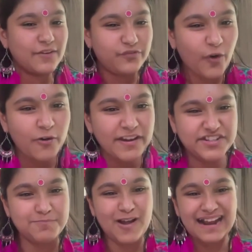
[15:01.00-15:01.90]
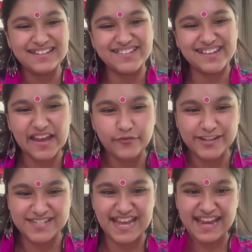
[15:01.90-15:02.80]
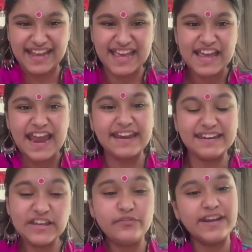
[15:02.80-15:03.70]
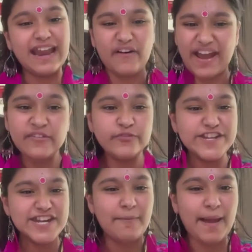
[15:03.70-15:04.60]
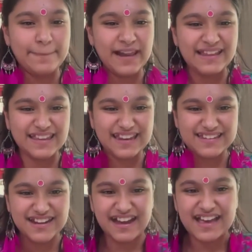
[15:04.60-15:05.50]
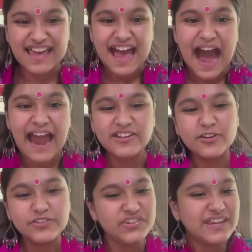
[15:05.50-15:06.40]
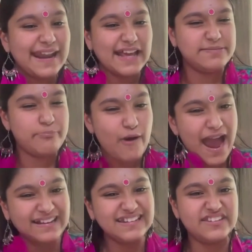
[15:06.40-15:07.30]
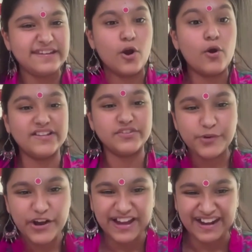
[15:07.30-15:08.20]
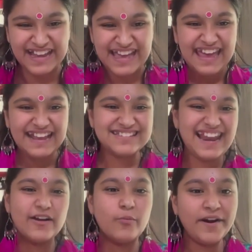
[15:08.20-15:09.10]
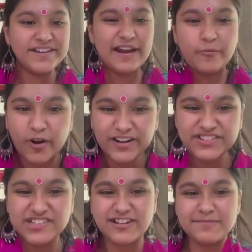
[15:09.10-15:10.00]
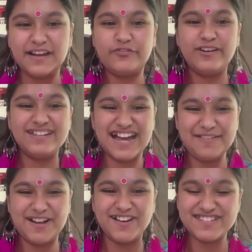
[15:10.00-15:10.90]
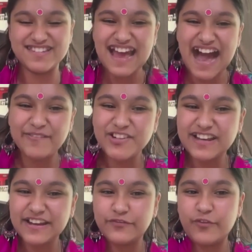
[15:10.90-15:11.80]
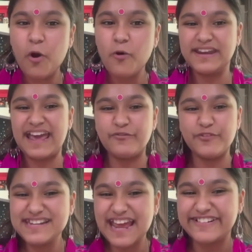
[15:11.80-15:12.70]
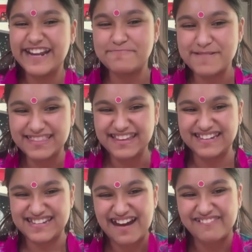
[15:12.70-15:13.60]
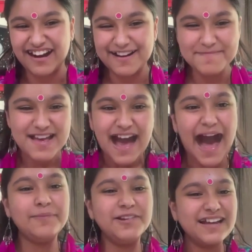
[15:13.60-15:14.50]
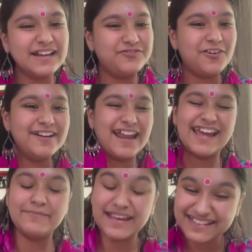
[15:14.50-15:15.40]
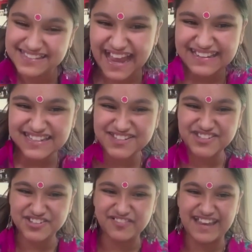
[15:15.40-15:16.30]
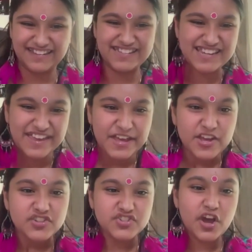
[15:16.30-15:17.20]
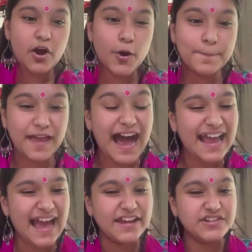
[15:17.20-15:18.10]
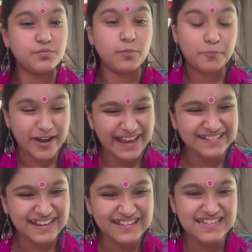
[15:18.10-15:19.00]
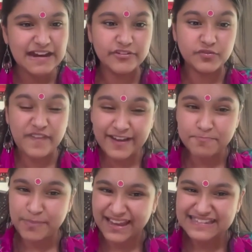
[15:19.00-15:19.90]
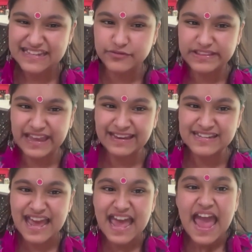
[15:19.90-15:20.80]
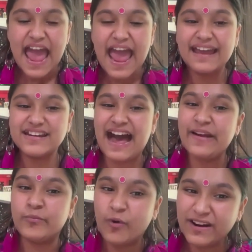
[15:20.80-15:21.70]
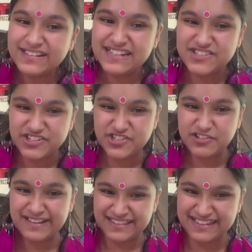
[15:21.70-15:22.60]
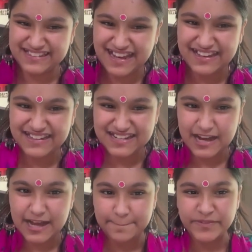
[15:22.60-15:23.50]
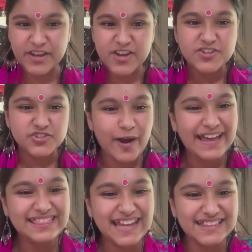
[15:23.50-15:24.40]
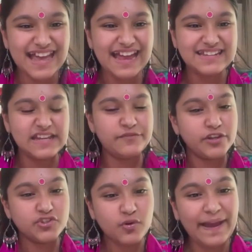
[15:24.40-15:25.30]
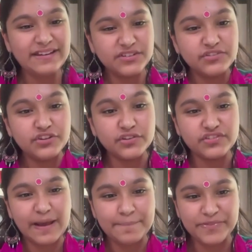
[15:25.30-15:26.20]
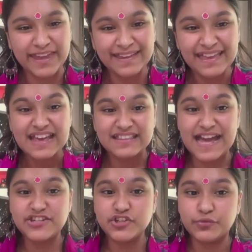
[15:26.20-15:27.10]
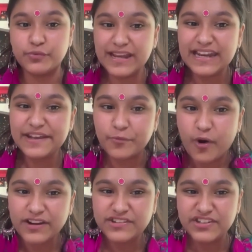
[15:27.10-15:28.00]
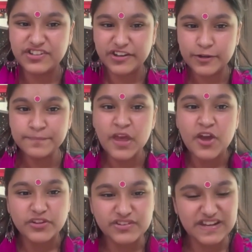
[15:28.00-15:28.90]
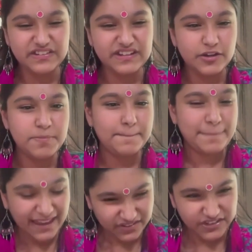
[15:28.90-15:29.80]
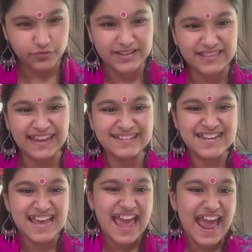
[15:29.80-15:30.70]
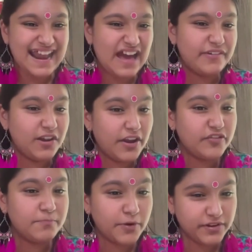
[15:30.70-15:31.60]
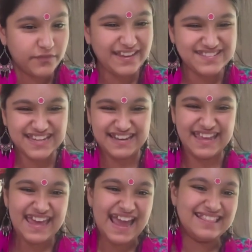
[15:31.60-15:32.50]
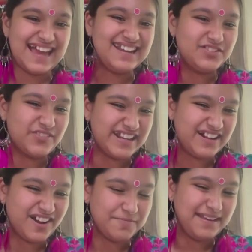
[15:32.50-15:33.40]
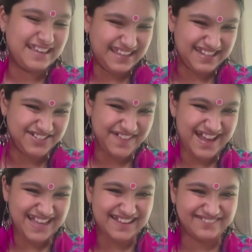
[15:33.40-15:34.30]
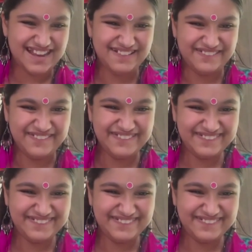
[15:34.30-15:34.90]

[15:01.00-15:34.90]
forward to practicing every day. And even now, every time I play the guitar, I don't see it as practicing or as work. It's like what I want to do in my free time because I'm looking forward every day when I pick the guitar up. I'm looking forward and I'm excited to do it. So I had practiced, I was very patient with it, and I wanted to do it the entire time. So I think that if you're trying to do something that you really want to do, you just need to be patient with it and have a lot of motivation. And that is what had got me here to where I am now.